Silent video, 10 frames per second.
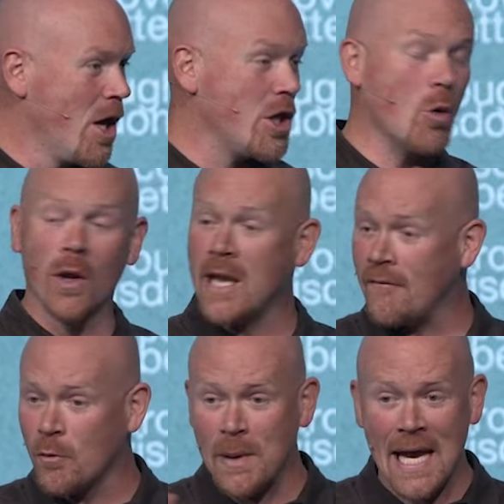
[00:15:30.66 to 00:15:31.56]
You will
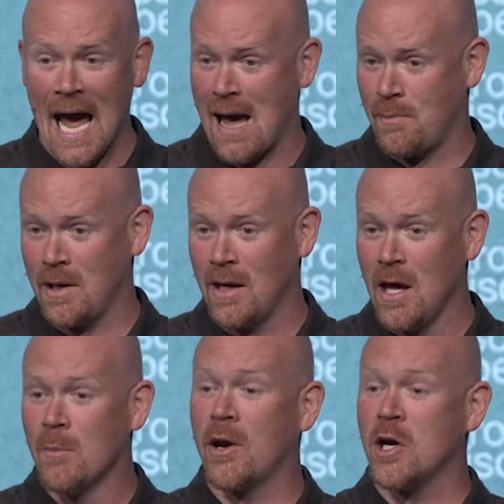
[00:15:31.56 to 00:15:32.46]
never be happy
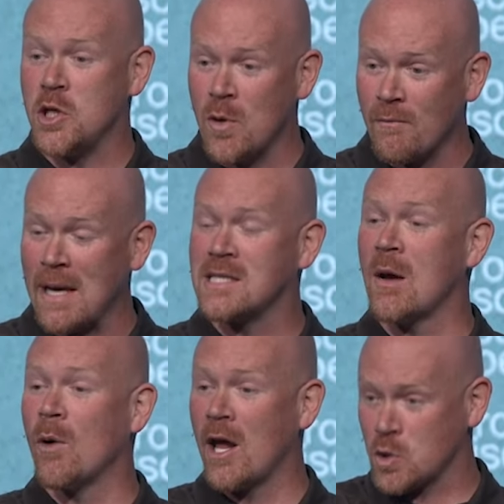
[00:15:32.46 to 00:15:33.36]
because you have made
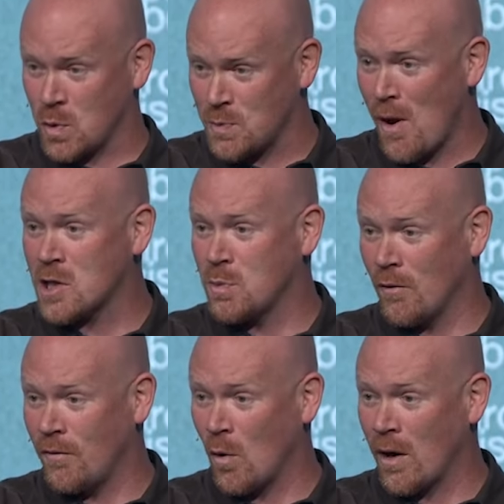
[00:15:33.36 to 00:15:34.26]
someone else responsible
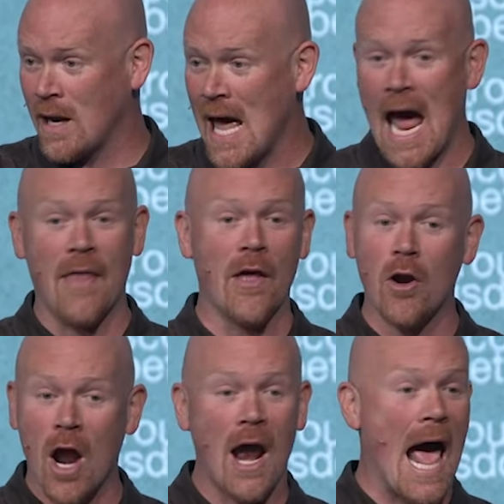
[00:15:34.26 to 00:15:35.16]
for it, and
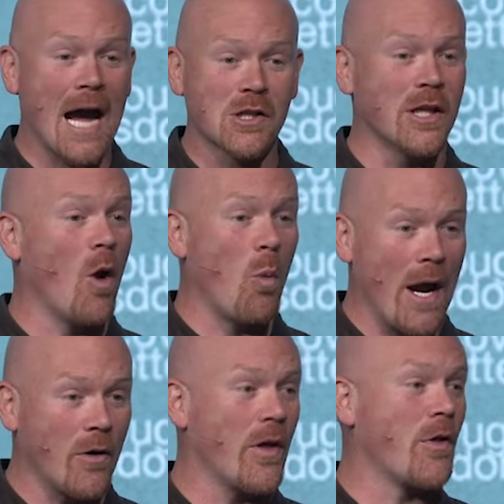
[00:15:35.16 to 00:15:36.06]
they're not actually
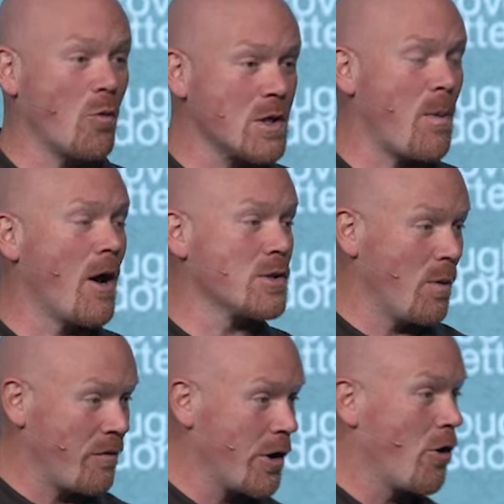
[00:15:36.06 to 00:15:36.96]
aware that they're responsible
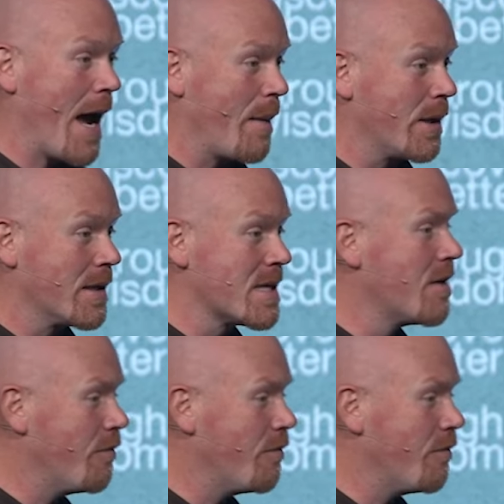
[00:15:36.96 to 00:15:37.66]
for your happiness.